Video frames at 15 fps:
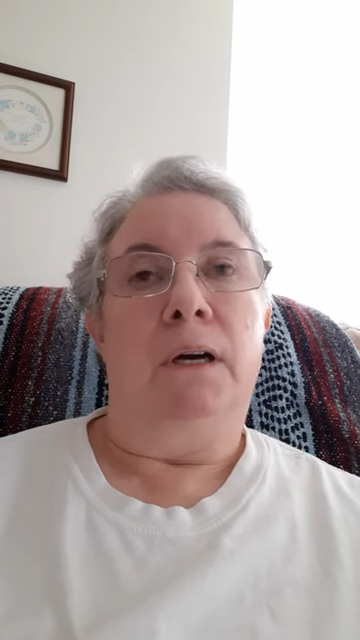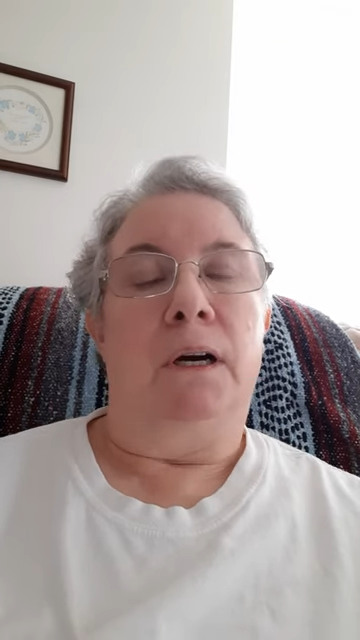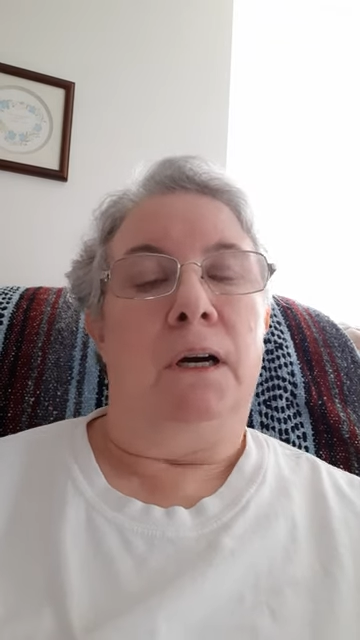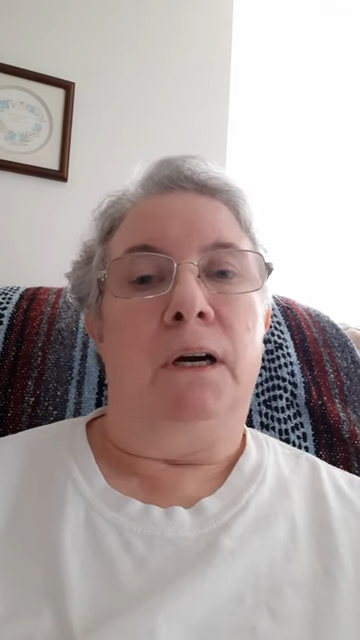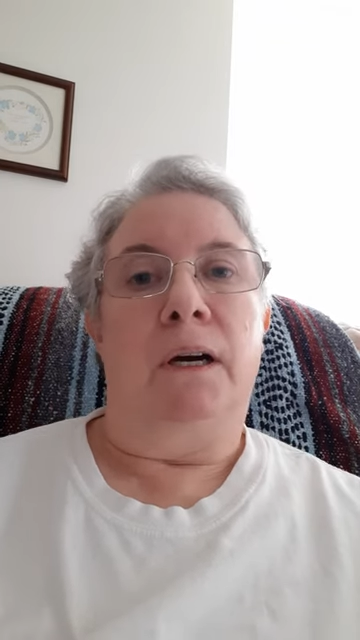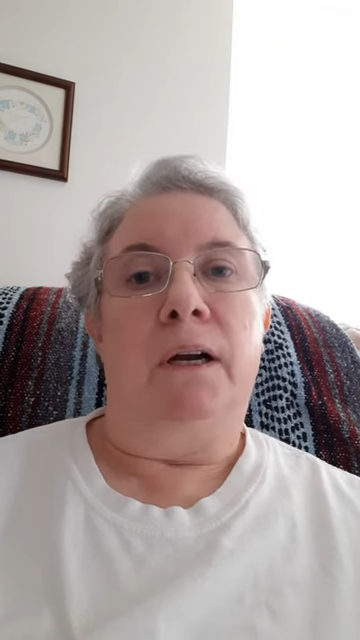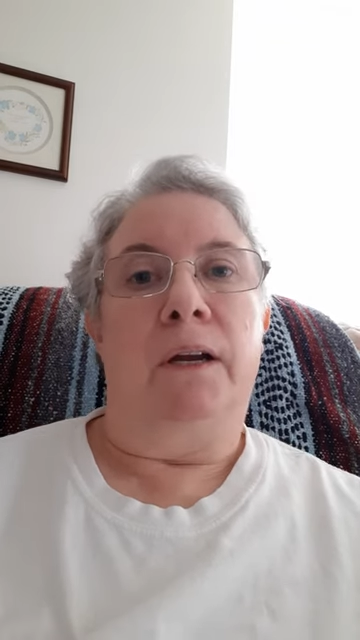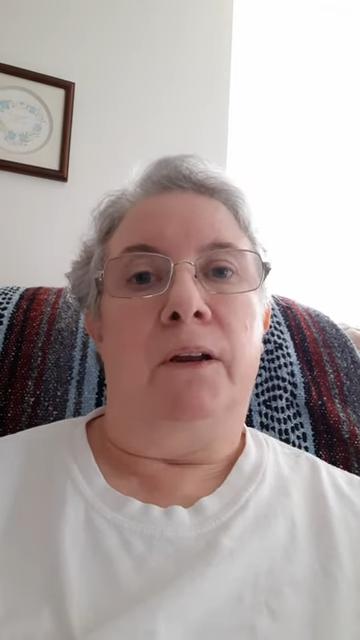
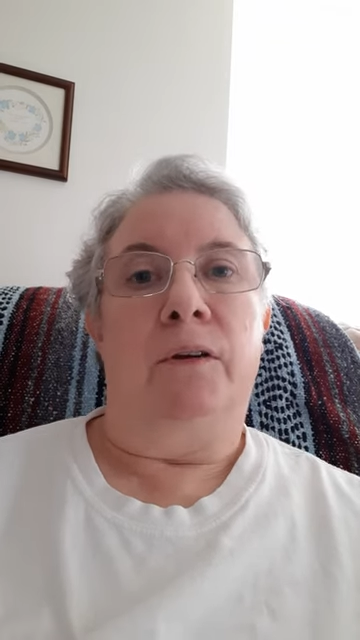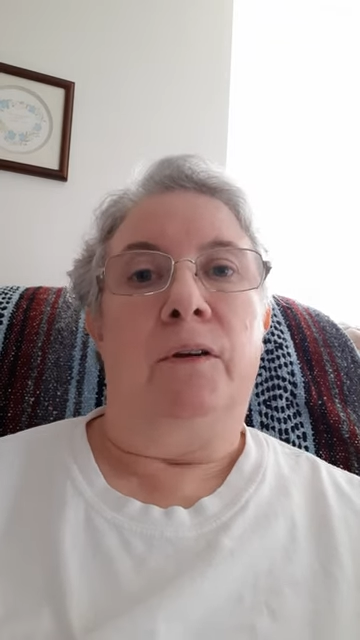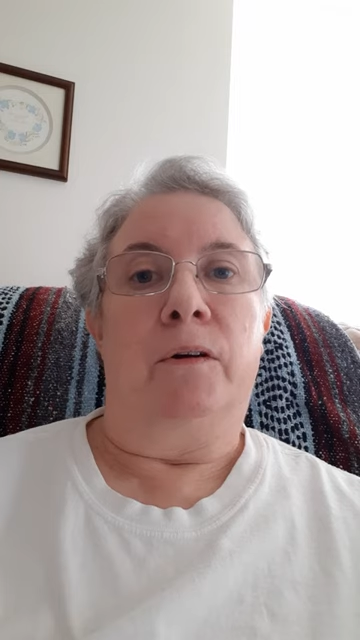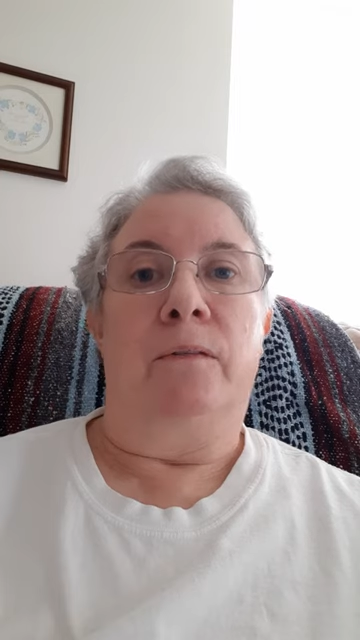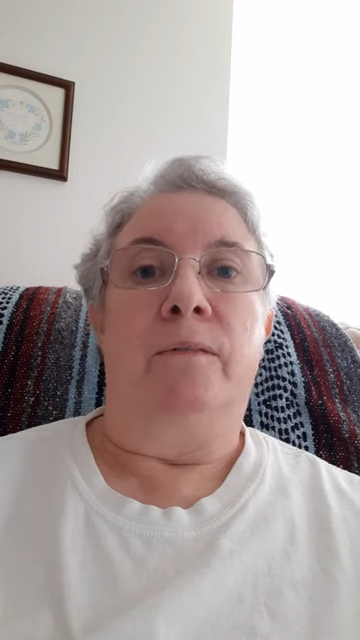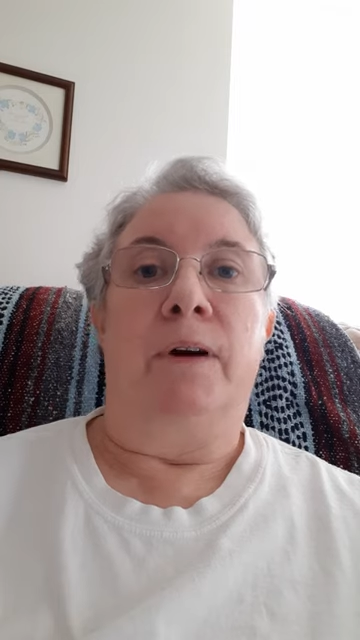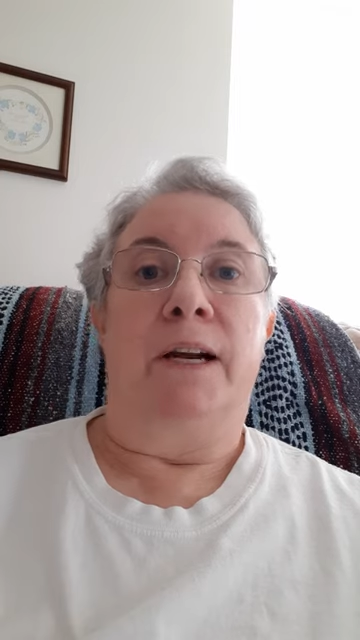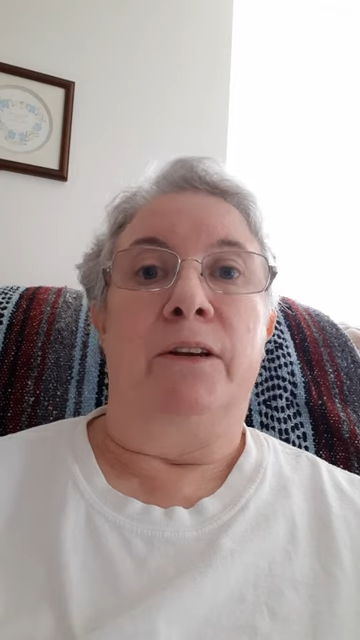uh, and
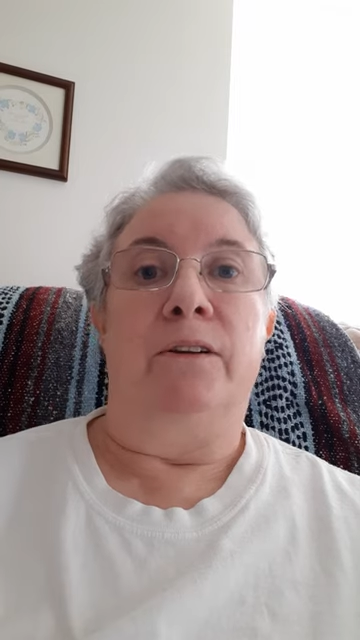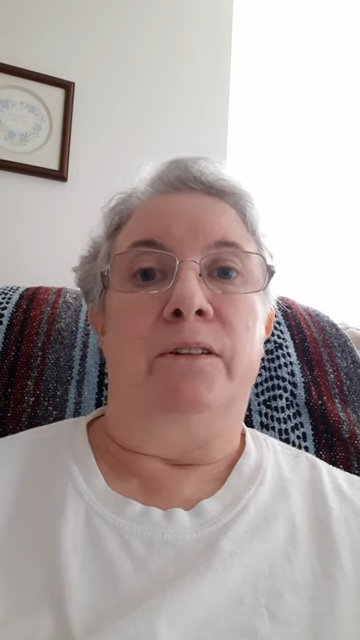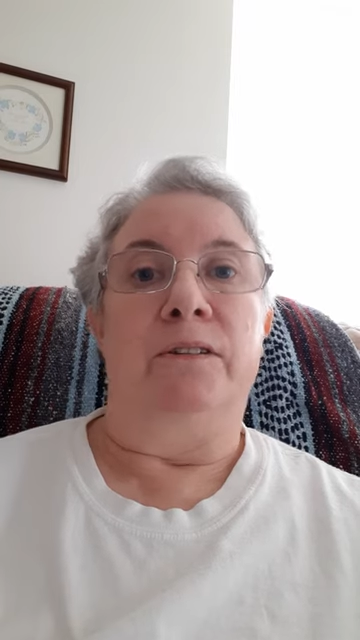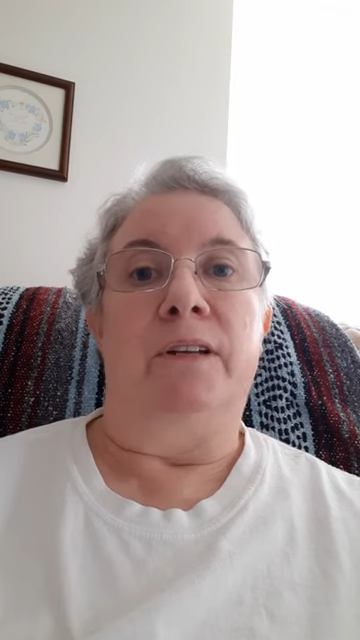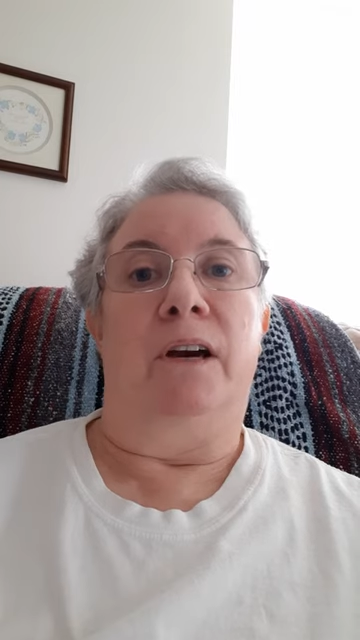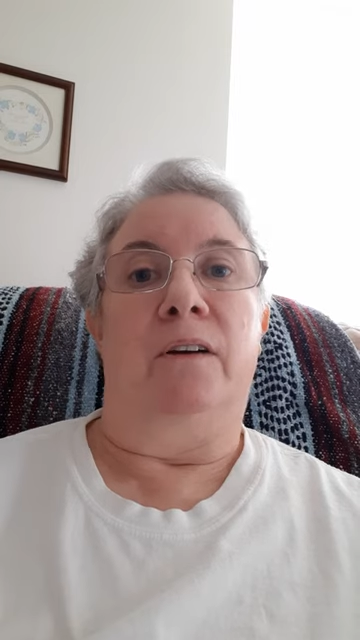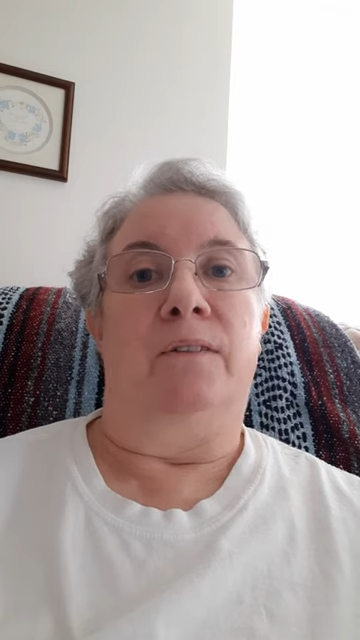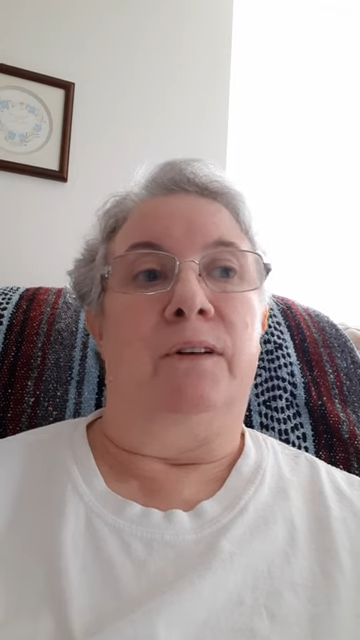don't find
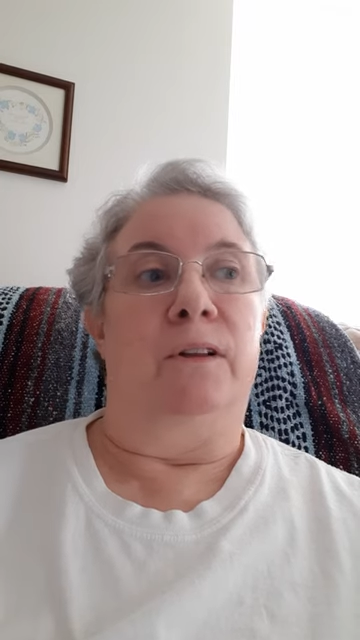yourself